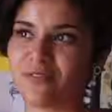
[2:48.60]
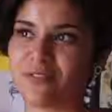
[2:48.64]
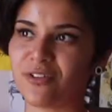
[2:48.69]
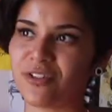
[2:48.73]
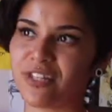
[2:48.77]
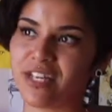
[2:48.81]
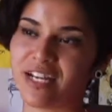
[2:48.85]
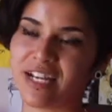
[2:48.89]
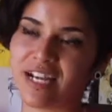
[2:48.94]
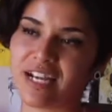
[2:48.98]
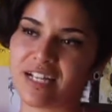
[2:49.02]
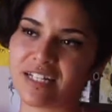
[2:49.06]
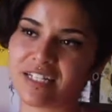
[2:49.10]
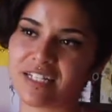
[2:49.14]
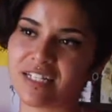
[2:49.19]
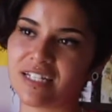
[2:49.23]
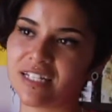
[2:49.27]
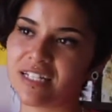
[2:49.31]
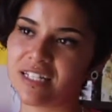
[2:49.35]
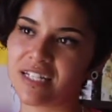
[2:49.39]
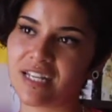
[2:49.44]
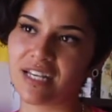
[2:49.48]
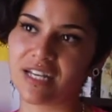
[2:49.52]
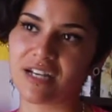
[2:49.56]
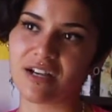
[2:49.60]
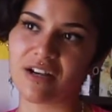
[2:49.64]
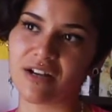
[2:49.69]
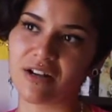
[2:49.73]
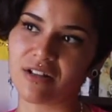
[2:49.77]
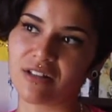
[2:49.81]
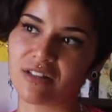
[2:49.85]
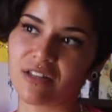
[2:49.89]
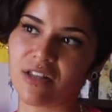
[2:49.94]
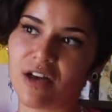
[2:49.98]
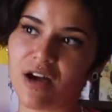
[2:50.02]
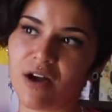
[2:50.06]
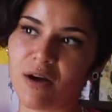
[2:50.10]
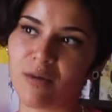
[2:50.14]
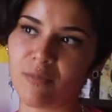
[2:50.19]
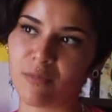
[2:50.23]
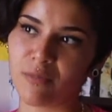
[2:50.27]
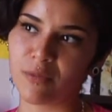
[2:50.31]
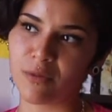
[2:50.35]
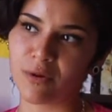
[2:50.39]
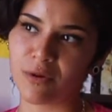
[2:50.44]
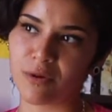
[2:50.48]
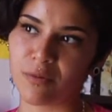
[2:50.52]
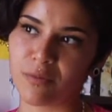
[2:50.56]
feel like I need like a lot
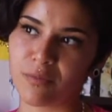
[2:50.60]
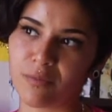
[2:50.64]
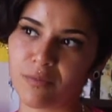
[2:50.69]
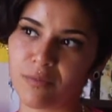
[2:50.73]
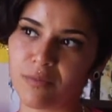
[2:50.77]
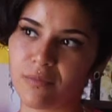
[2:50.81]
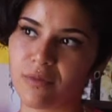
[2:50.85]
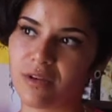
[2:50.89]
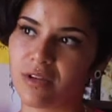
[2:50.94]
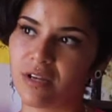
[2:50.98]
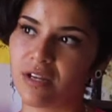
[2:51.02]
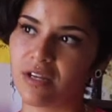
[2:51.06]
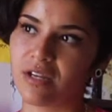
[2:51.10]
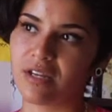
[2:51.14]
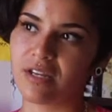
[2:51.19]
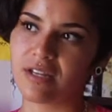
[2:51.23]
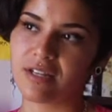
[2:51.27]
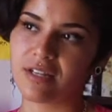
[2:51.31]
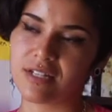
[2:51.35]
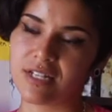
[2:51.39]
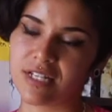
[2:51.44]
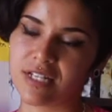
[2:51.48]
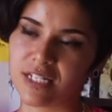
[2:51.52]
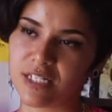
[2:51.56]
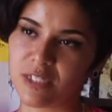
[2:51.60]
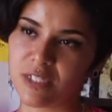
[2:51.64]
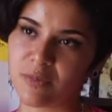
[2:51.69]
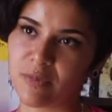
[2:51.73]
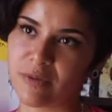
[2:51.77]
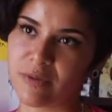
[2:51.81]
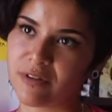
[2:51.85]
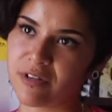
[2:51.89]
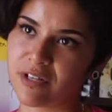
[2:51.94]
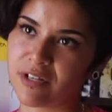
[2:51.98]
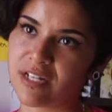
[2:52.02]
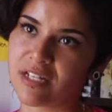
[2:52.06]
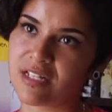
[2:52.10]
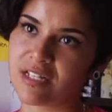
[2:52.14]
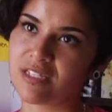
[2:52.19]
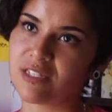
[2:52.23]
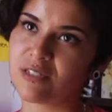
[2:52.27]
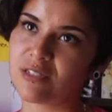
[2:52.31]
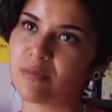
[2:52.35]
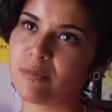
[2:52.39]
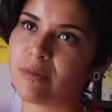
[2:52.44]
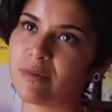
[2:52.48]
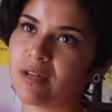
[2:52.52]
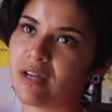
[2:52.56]
more
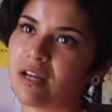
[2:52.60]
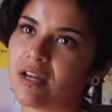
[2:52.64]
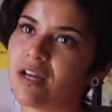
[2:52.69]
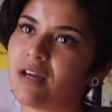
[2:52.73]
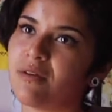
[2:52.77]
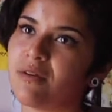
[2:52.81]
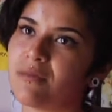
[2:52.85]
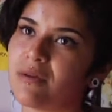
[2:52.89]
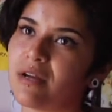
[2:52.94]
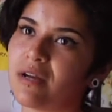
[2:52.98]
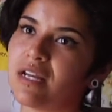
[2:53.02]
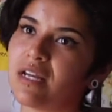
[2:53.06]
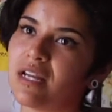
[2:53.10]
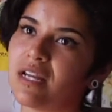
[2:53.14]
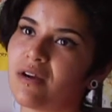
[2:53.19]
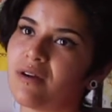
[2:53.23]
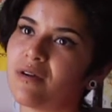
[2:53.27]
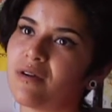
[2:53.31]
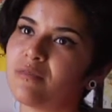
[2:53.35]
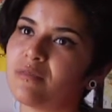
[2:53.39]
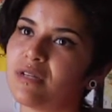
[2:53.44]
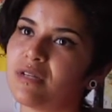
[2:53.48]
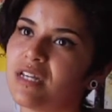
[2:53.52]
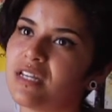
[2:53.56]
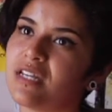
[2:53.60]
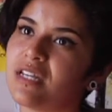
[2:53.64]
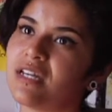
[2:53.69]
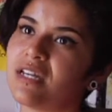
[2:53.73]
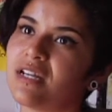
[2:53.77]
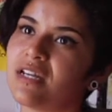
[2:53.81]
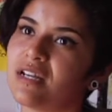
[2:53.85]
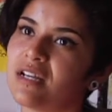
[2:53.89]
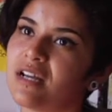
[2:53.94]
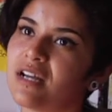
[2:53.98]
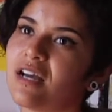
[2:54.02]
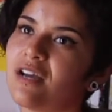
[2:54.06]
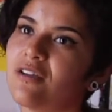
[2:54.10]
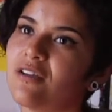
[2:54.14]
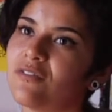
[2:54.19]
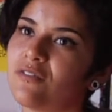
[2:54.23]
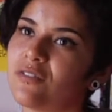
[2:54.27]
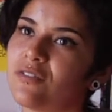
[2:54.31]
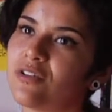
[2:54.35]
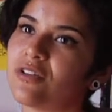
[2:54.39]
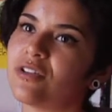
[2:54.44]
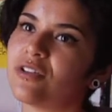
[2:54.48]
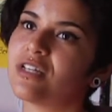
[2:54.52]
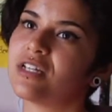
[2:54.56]
experience, but right now I'm getting, I
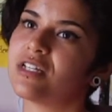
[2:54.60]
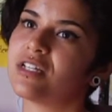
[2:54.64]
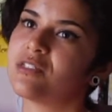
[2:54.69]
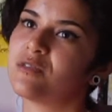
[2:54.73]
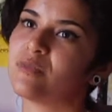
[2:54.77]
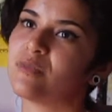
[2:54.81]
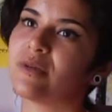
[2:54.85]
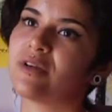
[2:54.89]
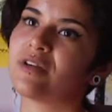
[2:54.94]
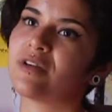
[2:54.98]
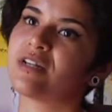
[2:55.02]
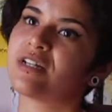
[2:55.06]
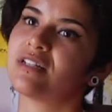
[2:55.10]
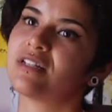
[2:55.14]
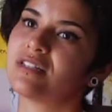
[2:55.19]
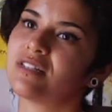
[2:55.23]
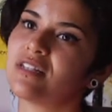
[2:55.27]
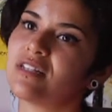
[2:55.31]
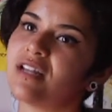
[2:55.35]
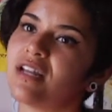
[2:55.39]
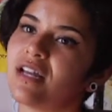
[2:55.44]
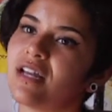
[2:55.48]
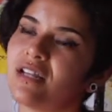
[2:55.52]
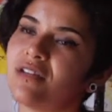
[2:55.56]
feel the experience that